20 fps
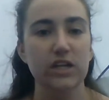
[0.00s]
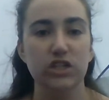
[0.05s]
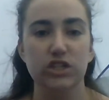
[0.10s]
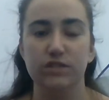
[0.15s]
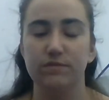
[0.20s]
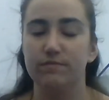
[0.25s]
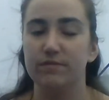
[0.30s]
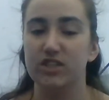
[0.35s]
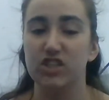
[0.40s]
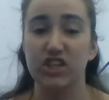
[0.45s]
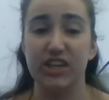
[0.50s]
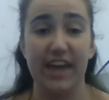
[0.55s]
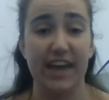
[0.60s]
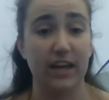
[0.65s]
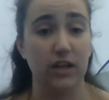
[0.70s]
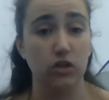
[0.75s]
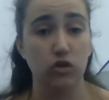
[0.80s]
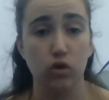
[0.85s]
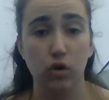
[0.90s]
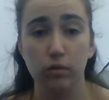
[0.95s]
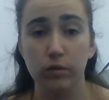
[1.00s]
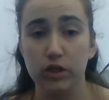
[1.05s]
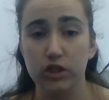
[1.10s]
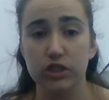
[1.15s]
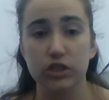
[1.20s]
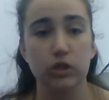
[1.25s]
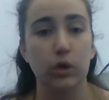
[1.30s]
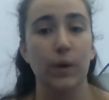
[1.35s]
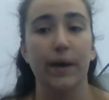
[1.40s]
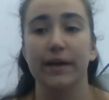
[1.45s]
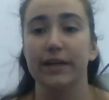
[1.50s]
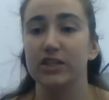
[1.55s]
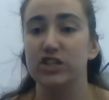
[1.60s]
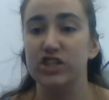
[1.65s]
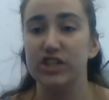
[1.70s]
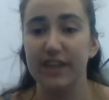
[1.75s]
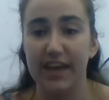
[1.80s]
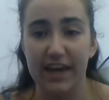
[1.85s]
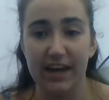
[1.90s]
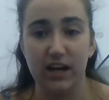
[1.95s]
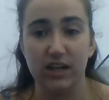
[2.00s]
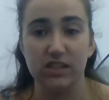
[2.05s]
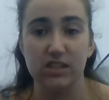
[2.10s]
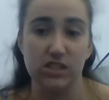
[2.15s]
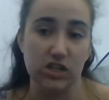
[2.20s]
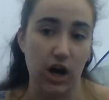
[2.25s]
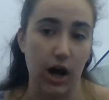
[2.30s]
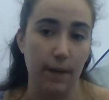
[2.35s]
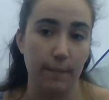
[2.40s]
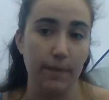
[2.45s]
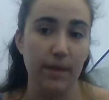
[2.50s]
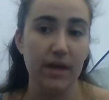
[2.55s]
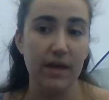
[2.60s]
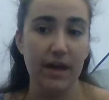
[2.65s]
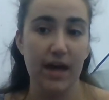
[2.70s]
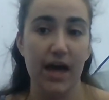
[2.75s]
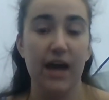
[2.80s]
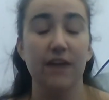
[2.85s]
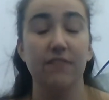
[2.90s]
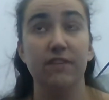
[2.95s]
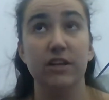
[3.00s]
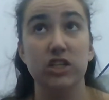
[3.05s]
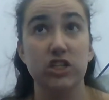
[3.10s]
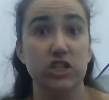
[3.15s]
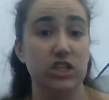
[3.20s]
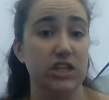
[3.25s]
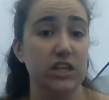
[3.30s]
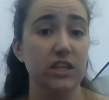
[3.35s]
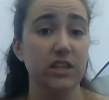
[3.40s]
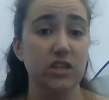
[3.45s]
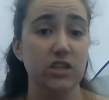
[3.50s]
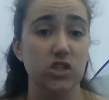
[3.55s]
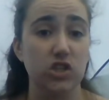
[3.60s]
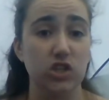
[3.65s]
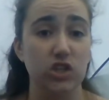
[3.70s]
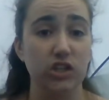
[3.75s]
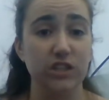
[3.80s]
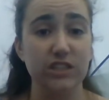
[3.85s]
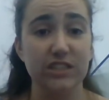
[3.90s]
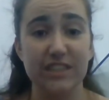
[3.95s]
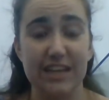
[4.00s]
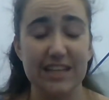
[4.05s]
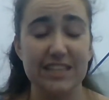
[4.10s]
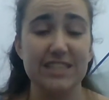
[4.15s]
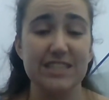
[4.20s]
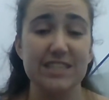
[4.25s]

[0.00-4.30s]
She can't control where she's going and she cannot stop. And eventually this girl dances